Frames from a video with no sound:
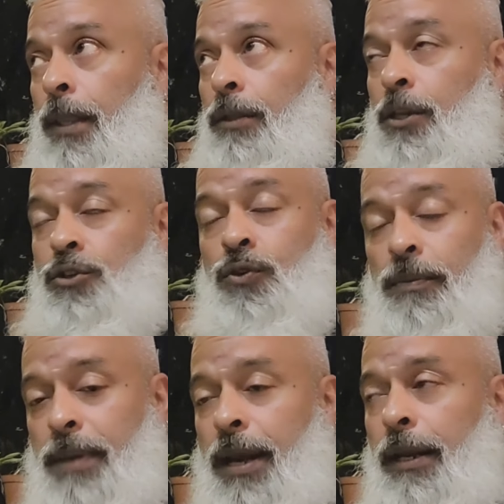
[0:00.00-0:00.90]
there's
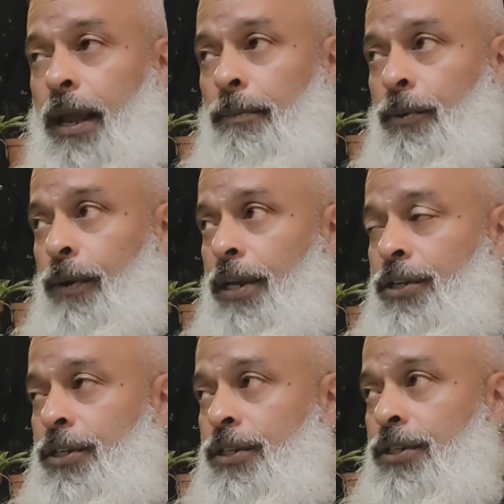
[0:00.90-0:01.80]
chromatic
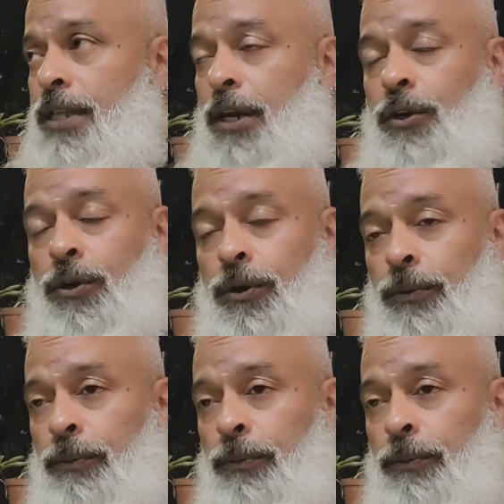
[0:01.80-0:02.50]
aberrations that occur.